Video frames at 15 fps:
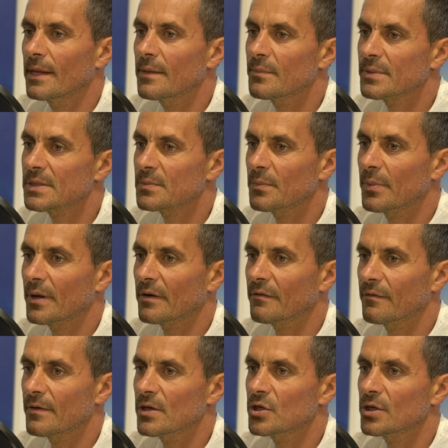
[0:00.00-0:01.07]
deep spear
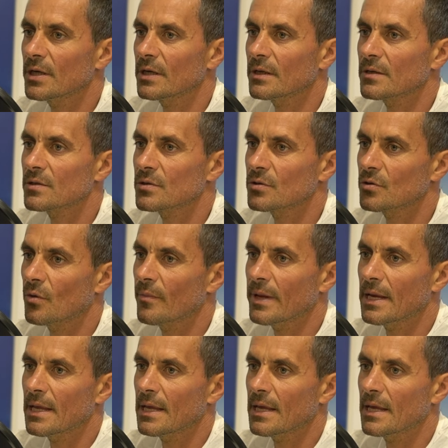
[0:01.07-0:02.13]
fishing, so
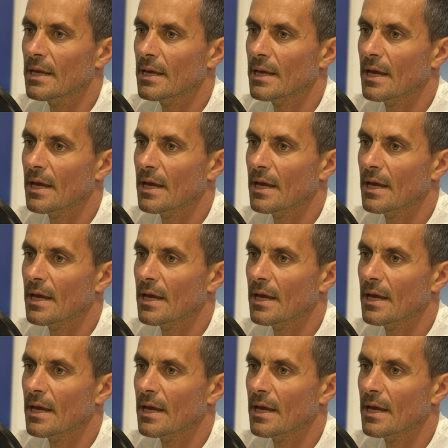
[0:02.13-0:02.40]
many